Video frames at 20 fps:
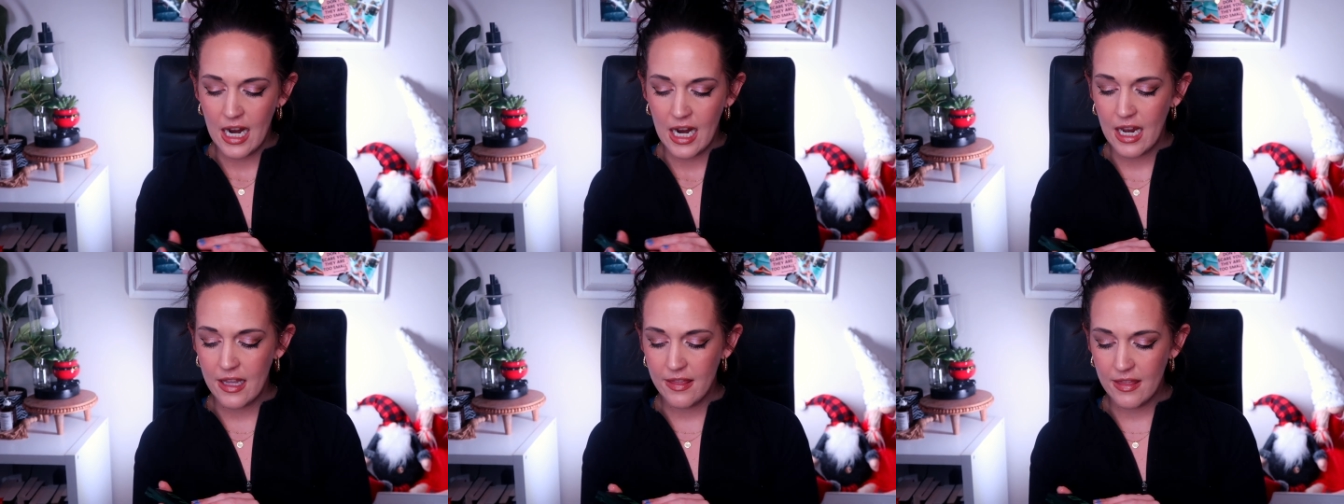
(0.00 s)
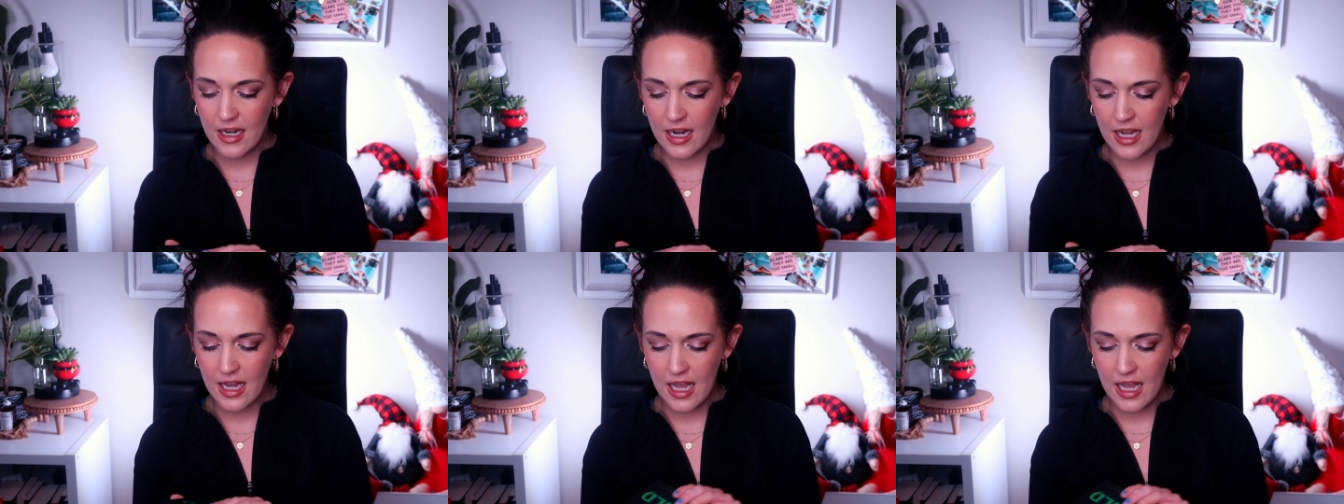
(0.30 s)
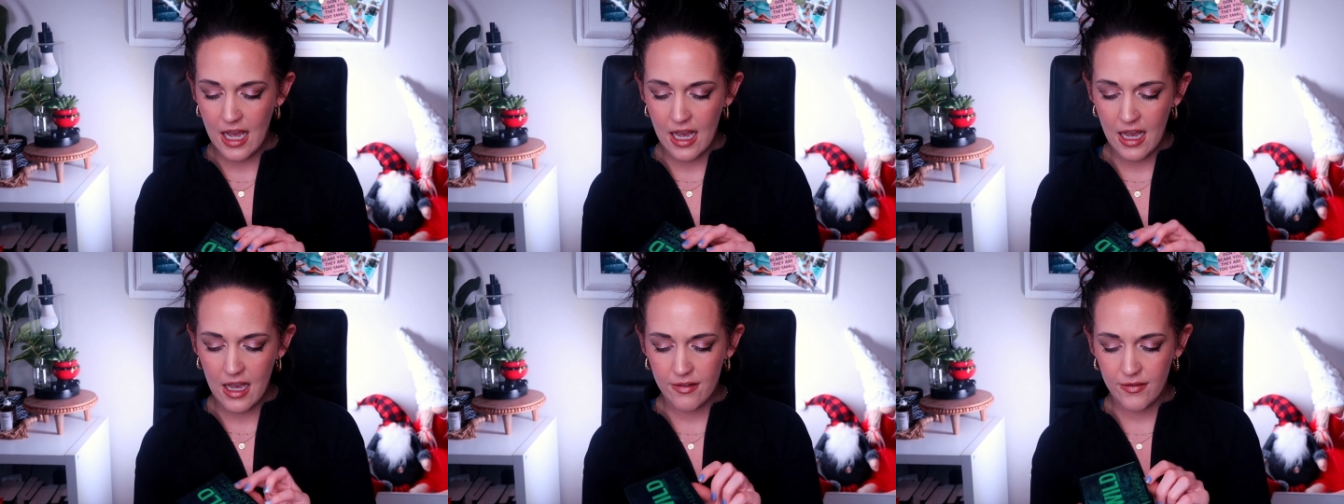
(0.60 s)
And then I
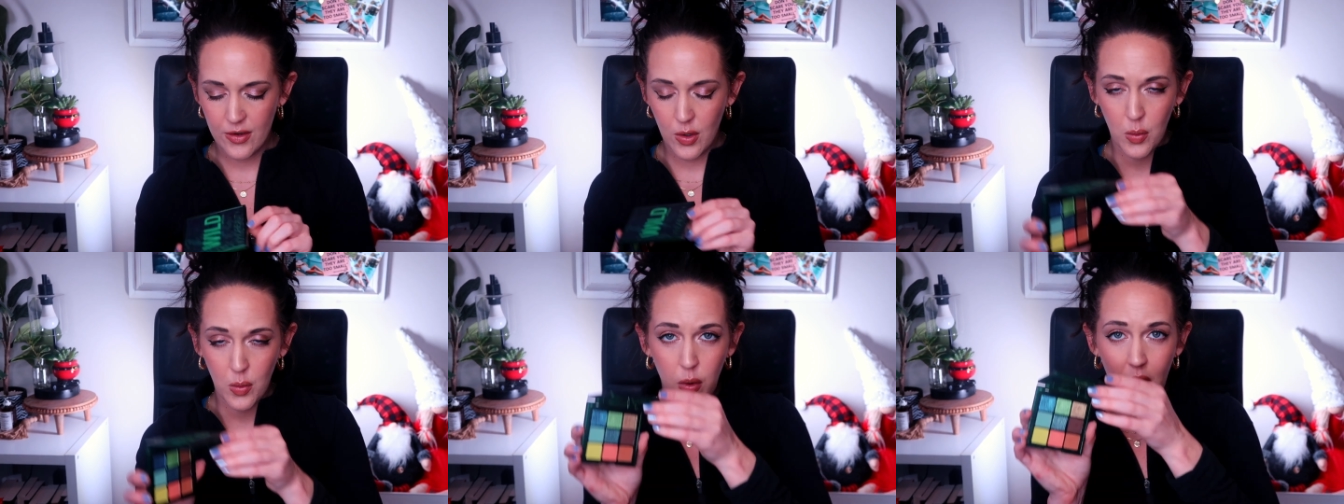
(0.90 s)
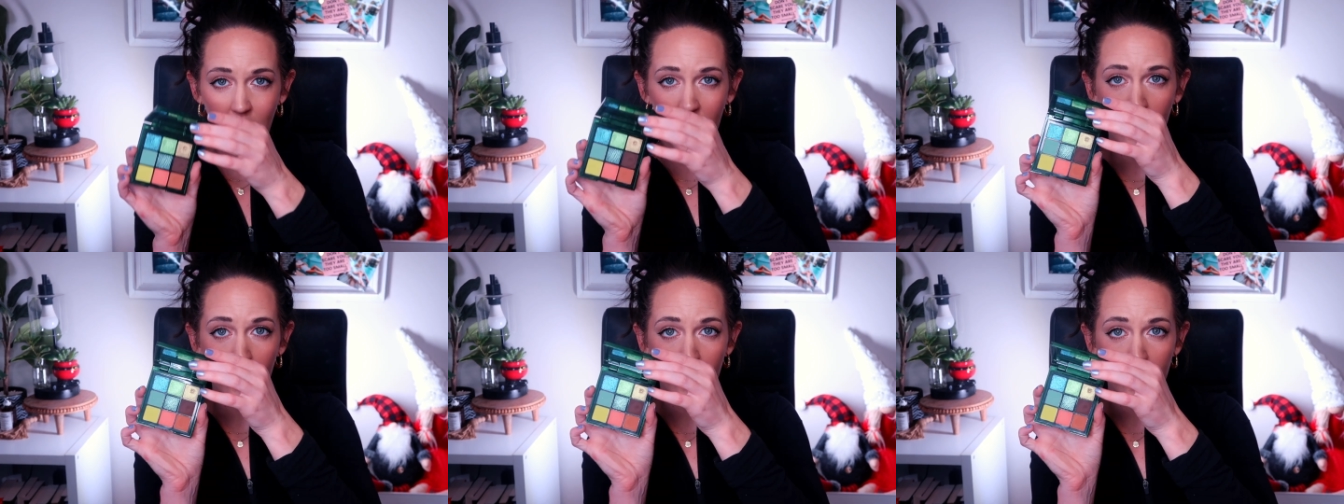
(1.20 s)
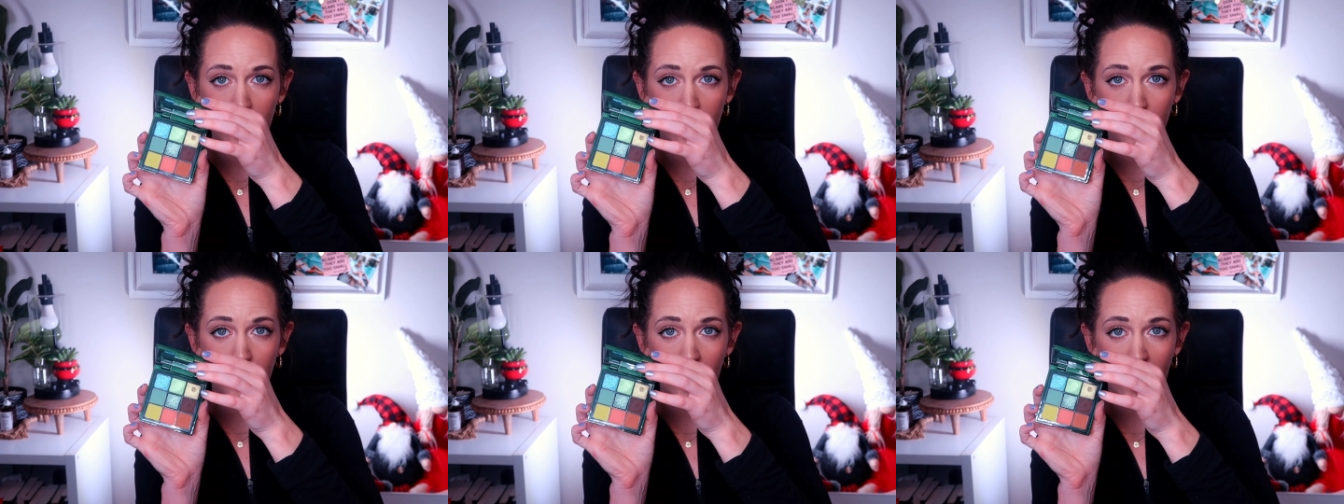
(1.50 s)
have
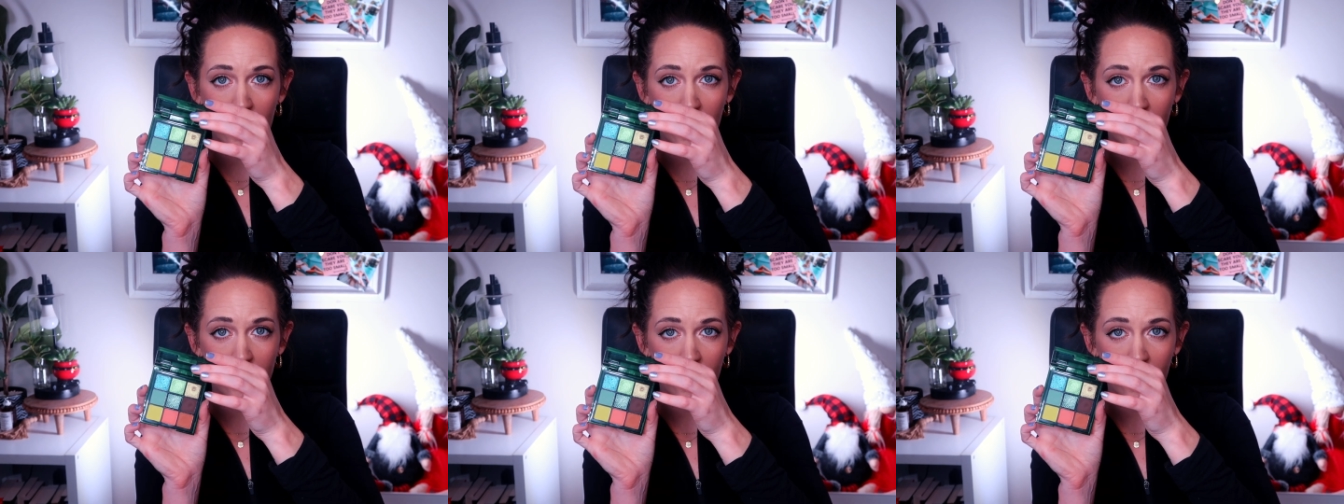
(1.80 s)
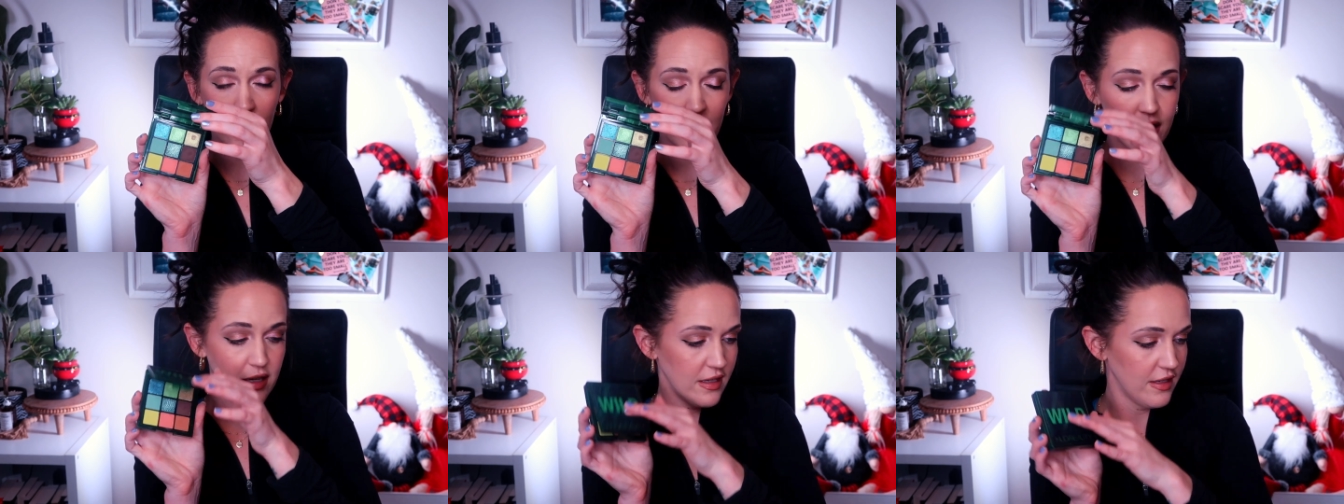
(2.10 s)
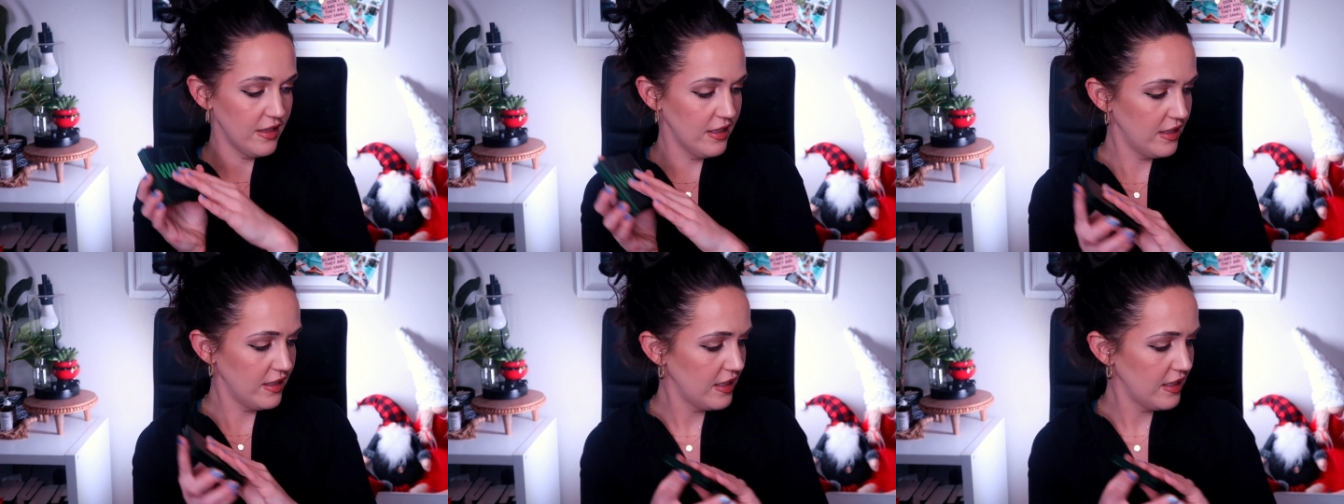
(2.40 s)
Wild Python.